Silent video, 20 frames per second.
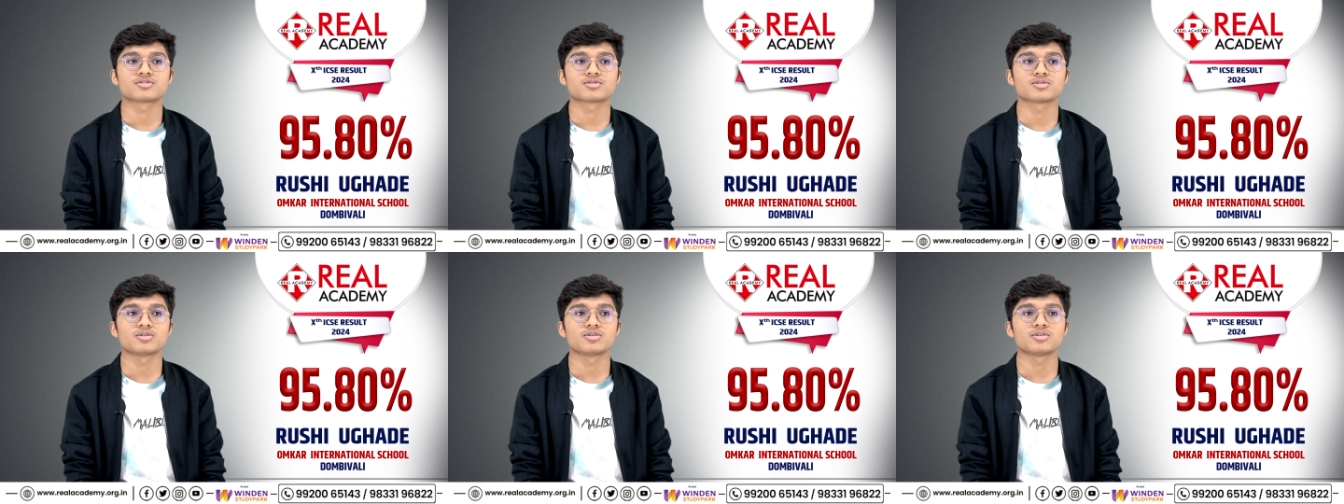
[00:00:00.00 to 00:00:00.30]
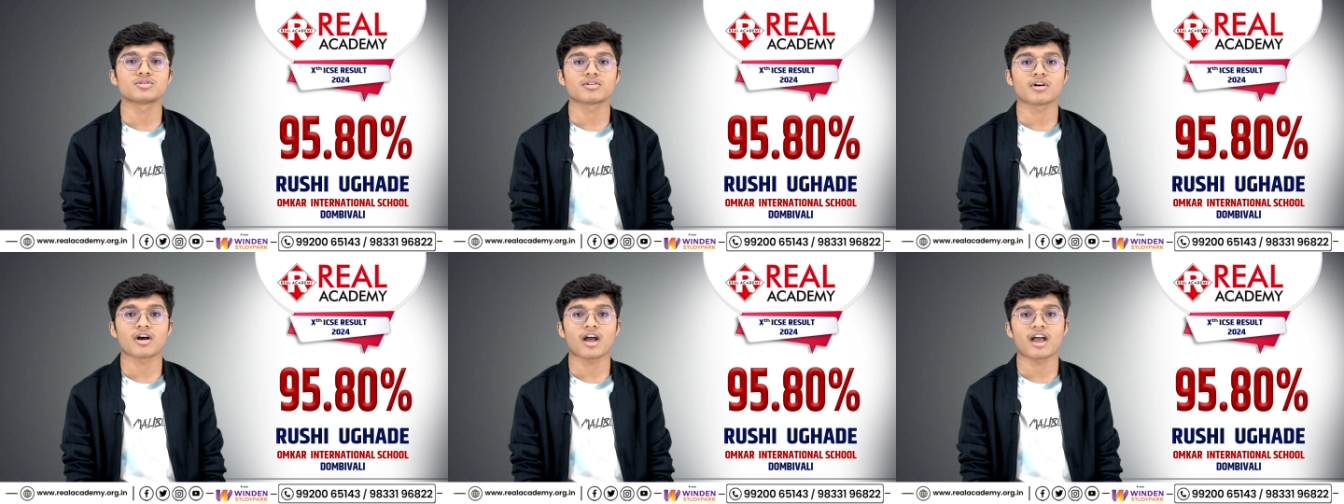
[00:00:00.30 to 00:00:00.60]

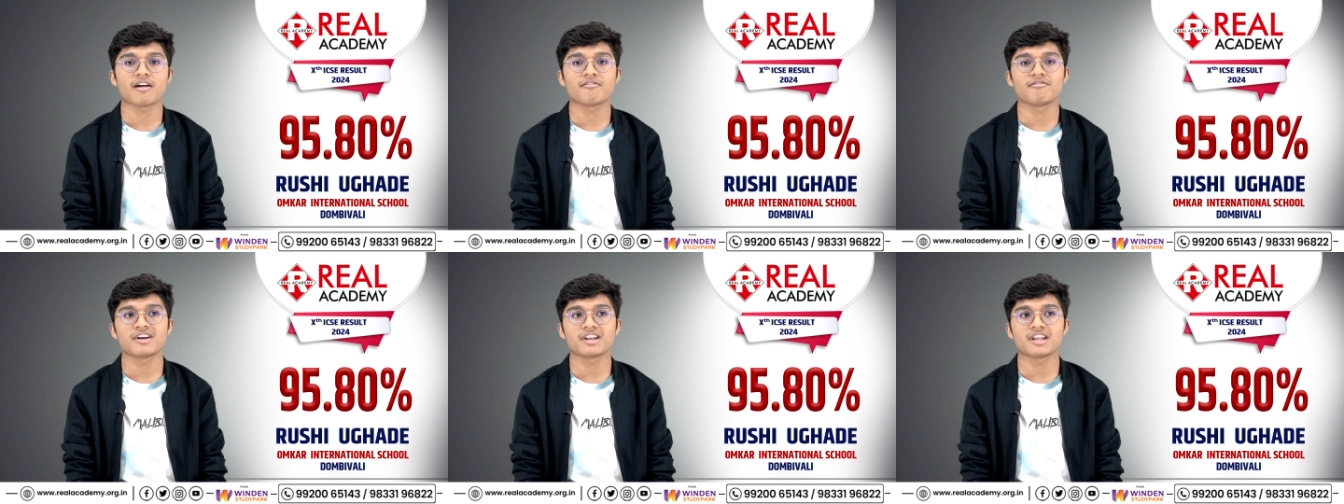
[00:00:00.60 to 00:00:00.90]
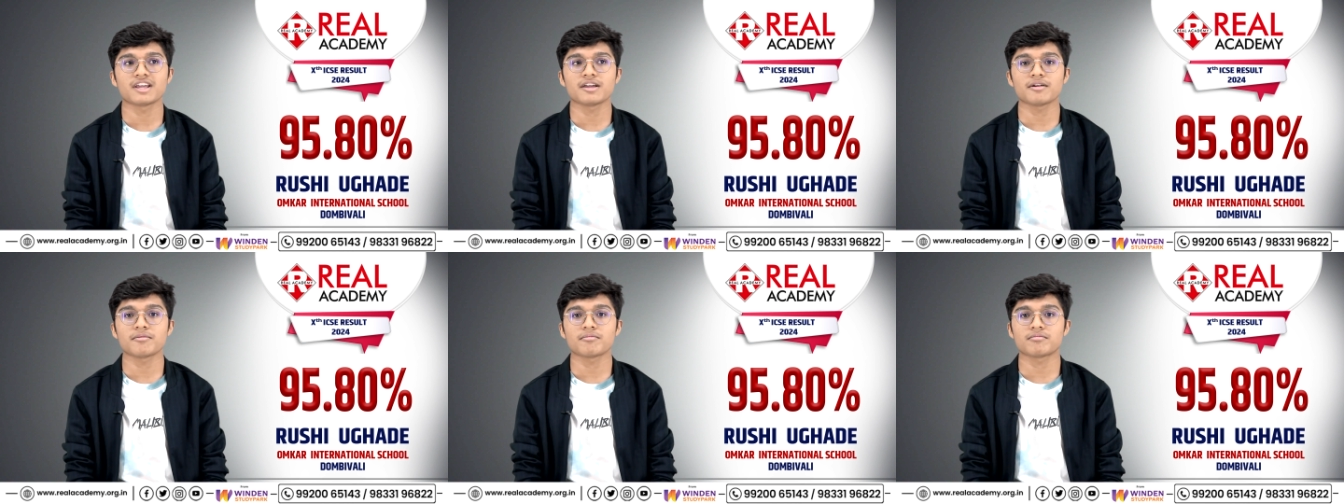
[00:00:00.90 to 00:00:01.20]
So I'm
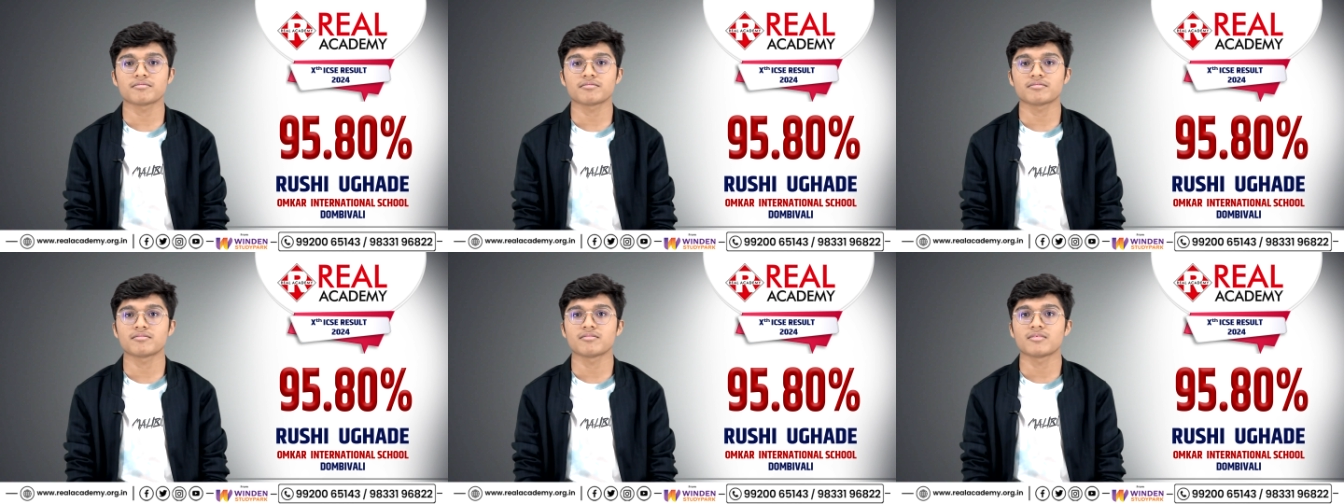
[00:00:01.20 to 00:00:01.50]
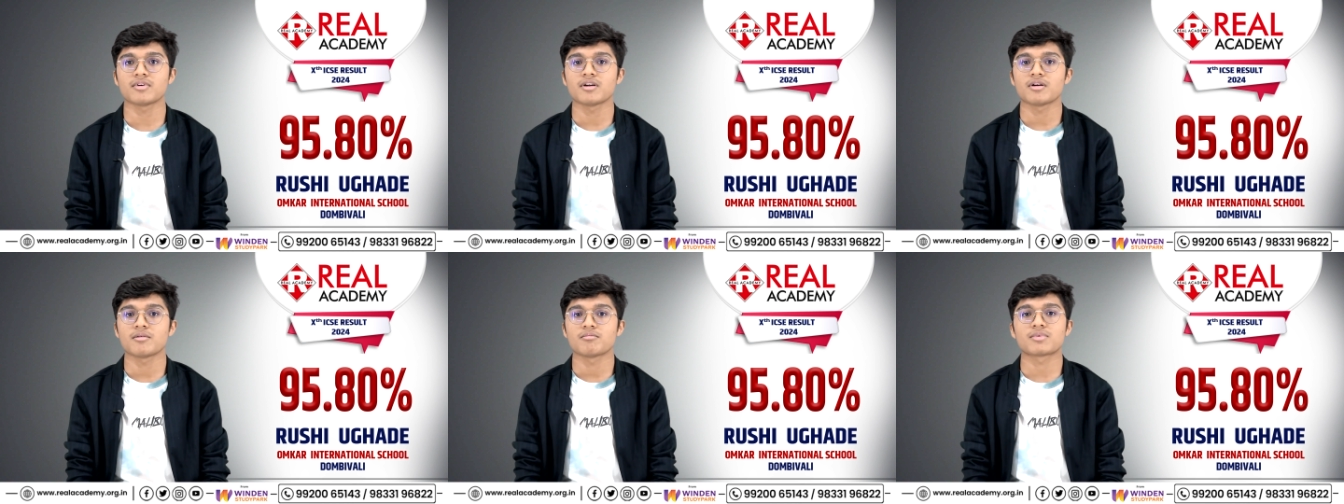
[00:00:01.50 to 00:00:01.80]
very
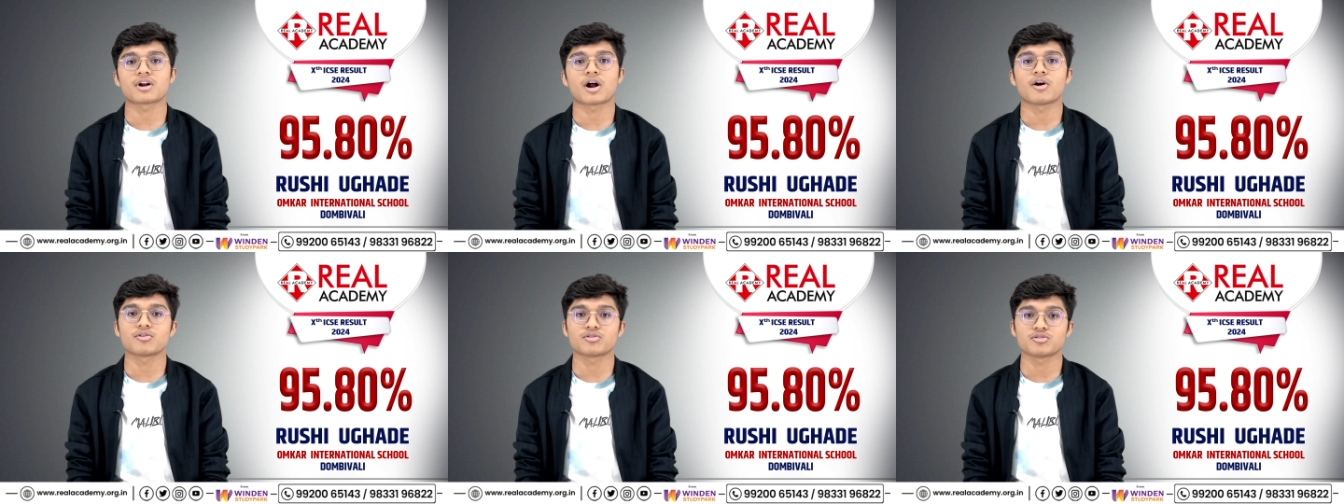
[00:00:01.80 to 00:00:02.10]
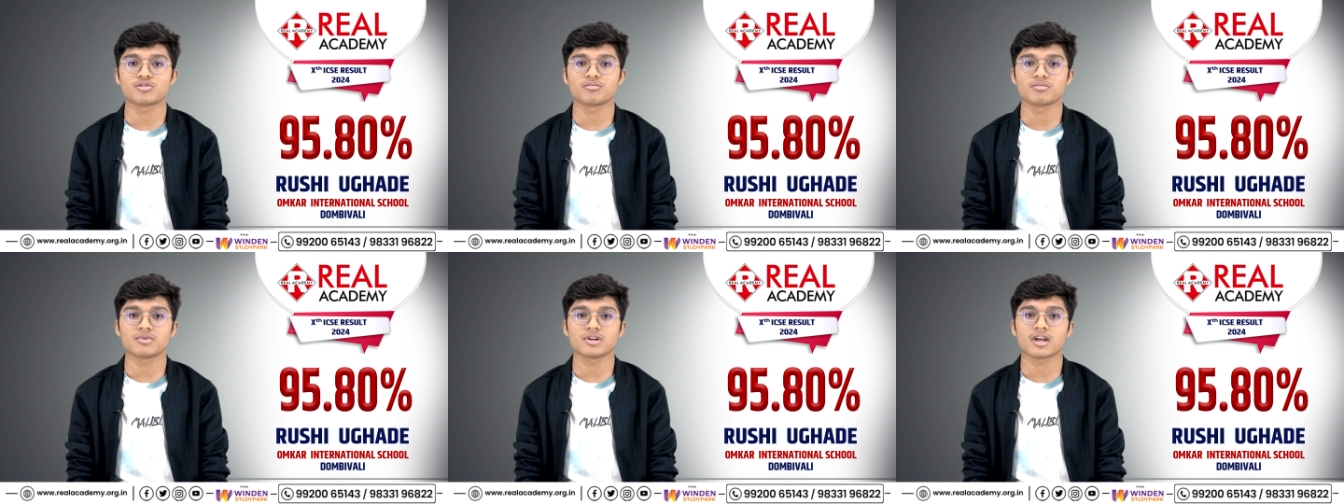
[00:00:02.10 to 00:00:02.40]

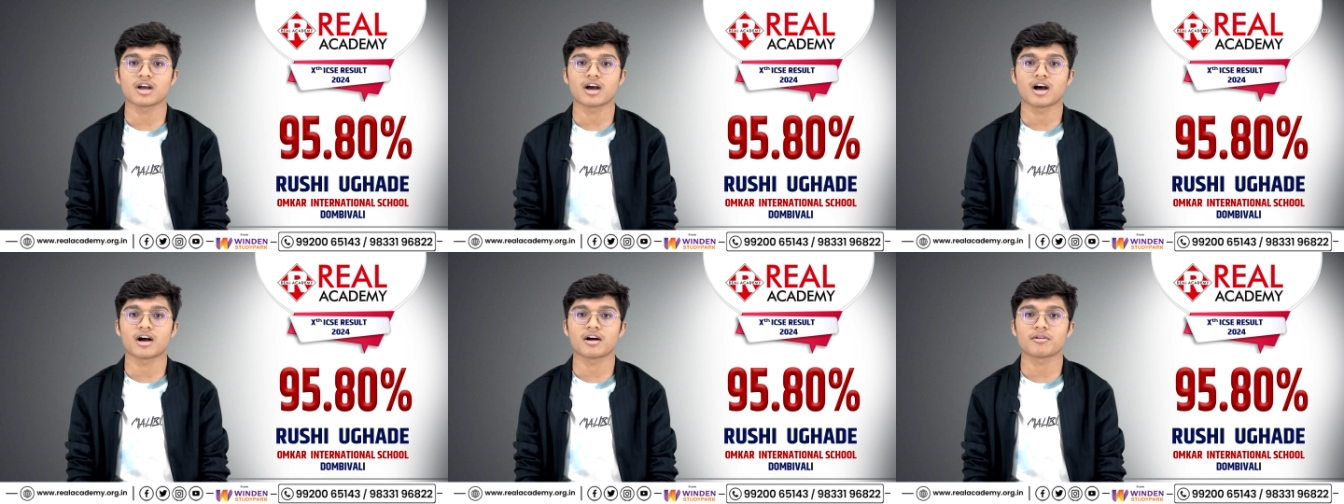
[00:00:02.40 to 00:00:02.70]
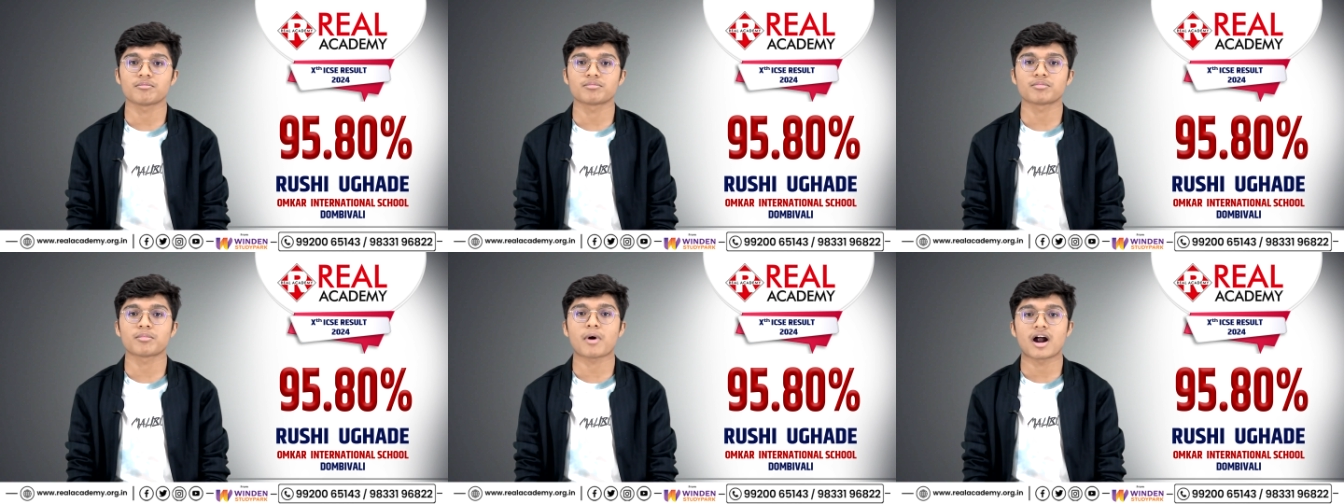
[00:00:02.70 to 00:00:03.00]
proud to be
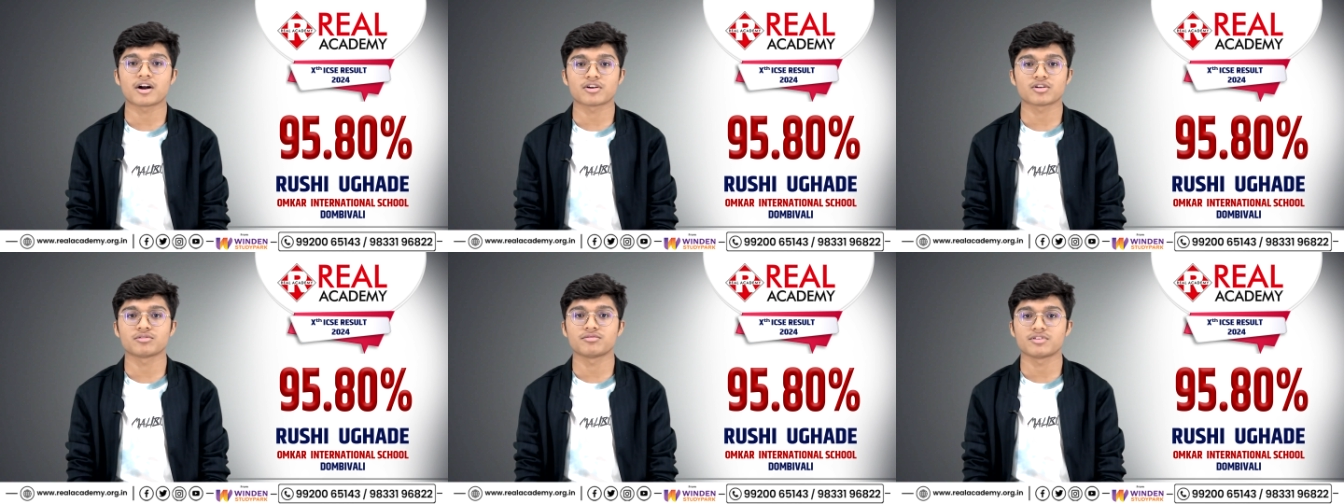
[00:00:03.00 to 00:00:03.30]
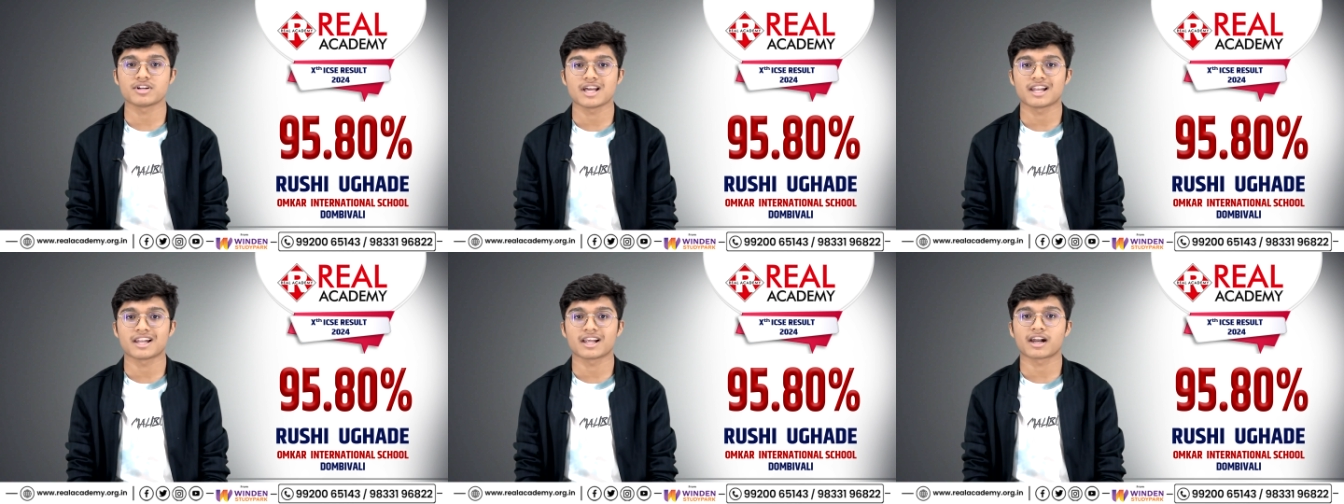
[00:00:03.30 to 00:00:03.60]
a part
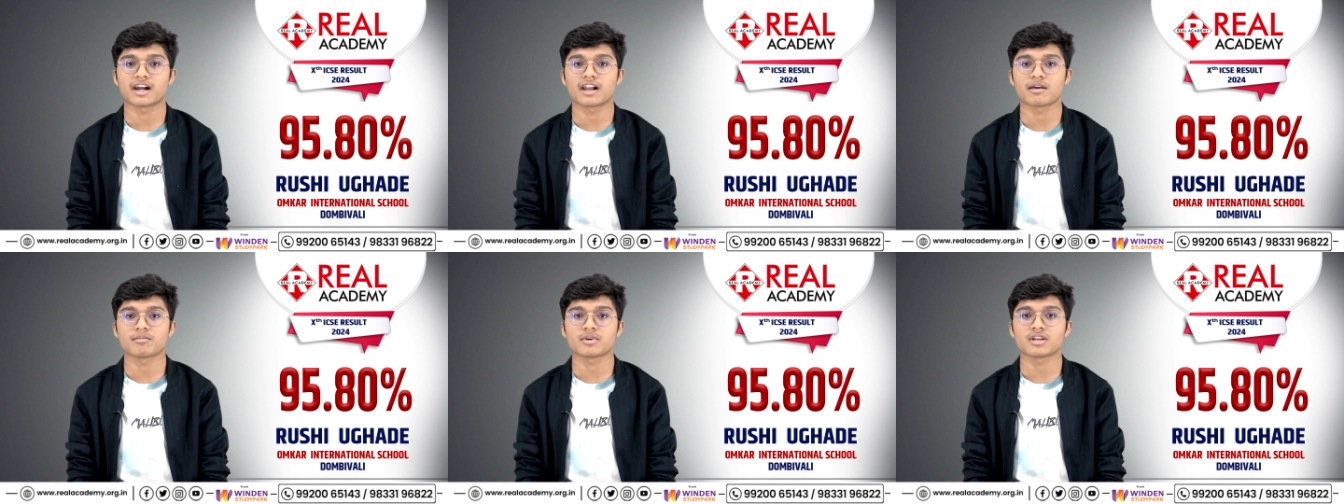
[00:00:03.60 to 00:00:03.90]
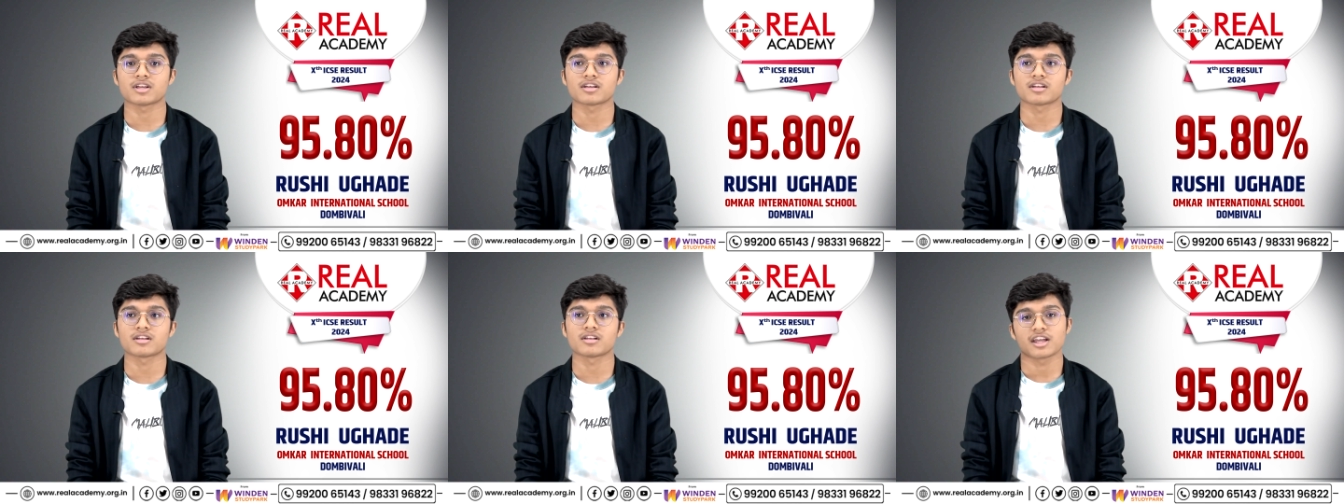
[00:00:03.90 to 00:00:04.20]
of Real
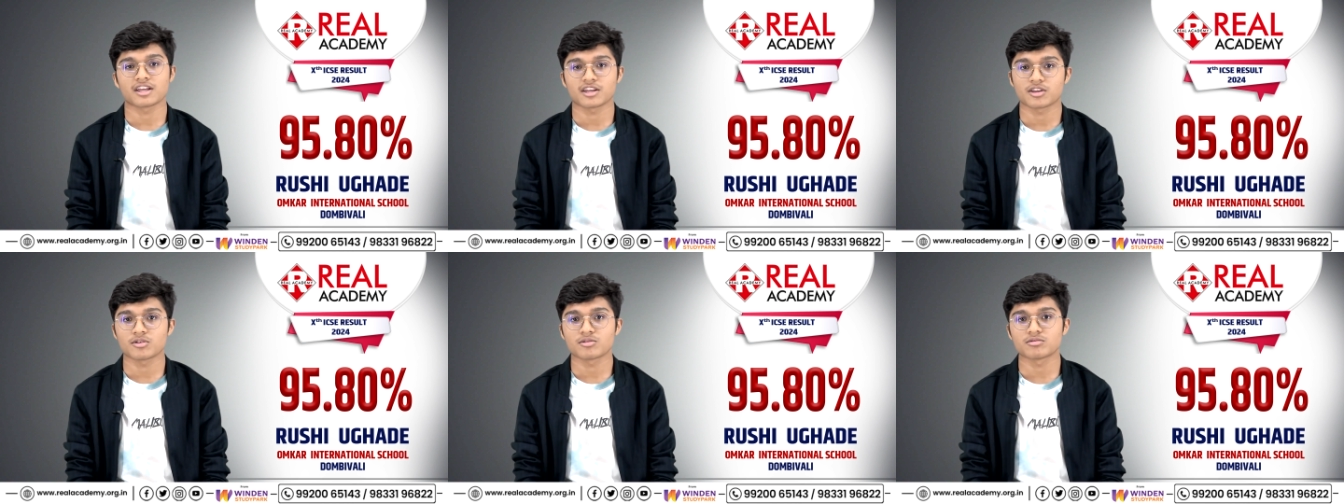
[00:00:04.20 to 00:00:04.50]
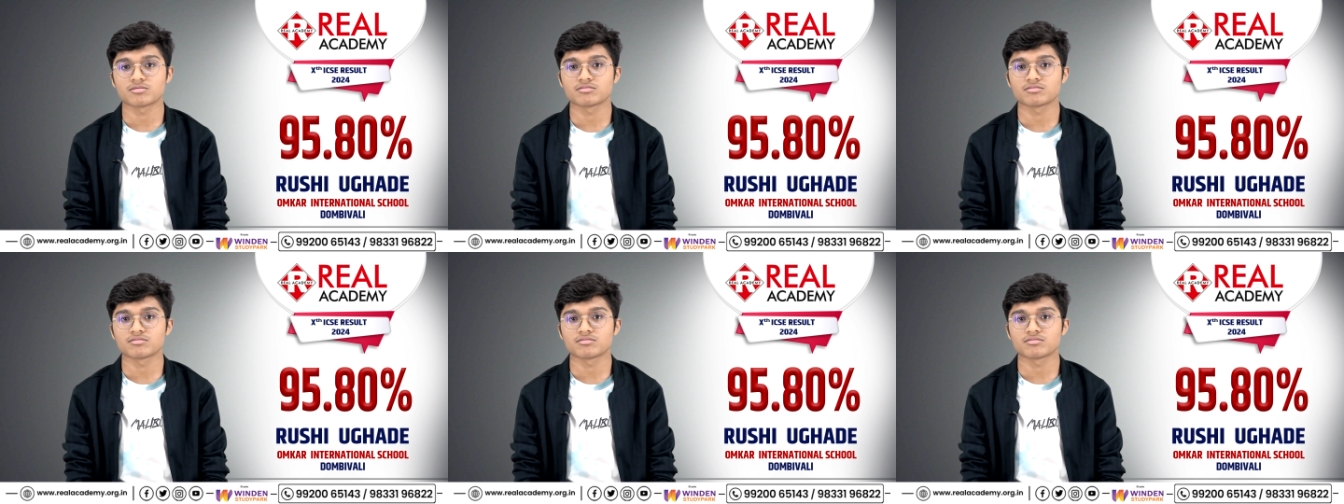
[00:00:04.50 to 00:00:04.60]
Academy. Thank